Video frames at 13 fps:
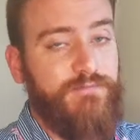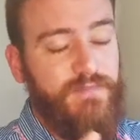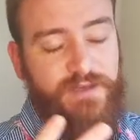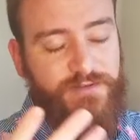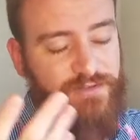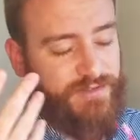
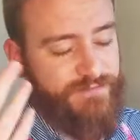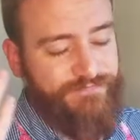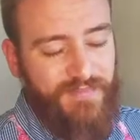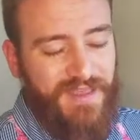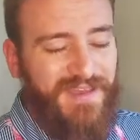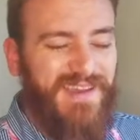
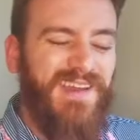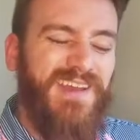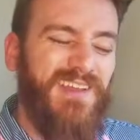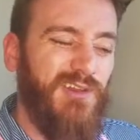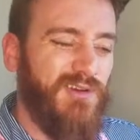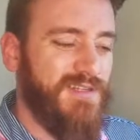
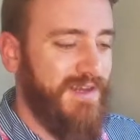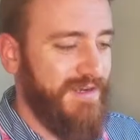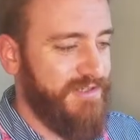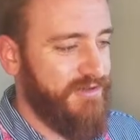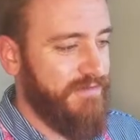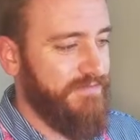It looks
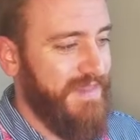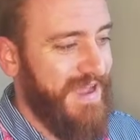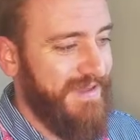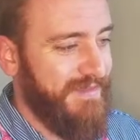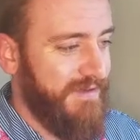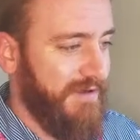nicer,
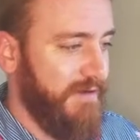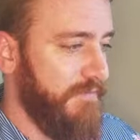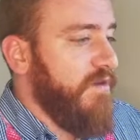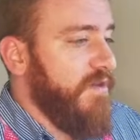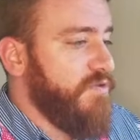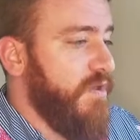I think.
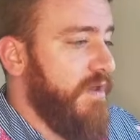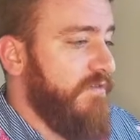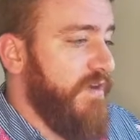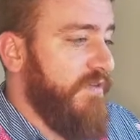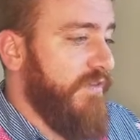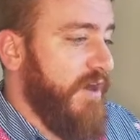So all I've
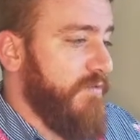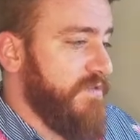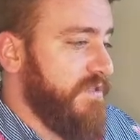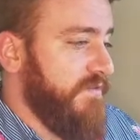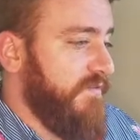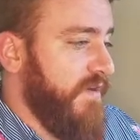done there was
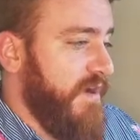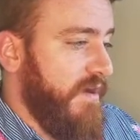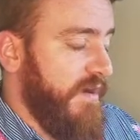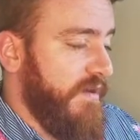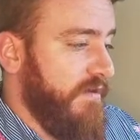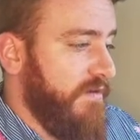
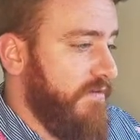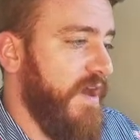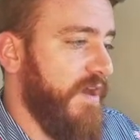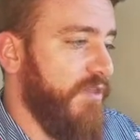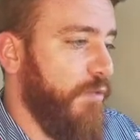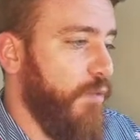define
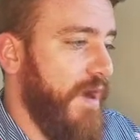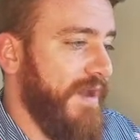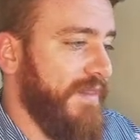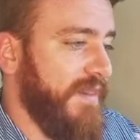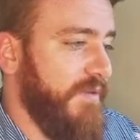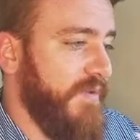the y
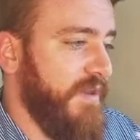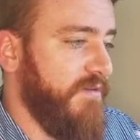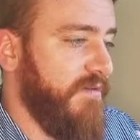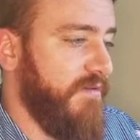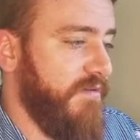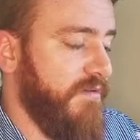
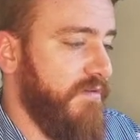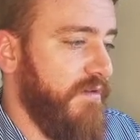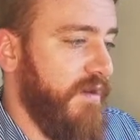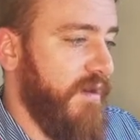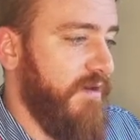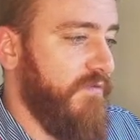limit
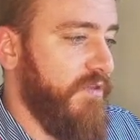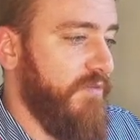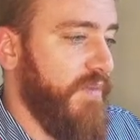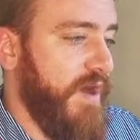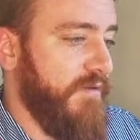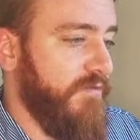for the
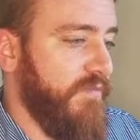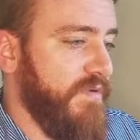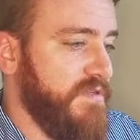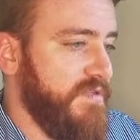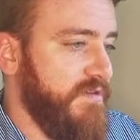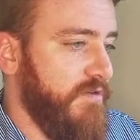bottom to
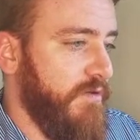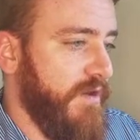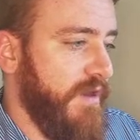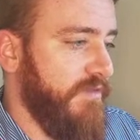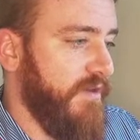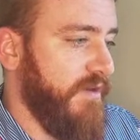be 0,
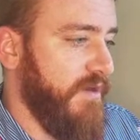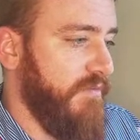and I think I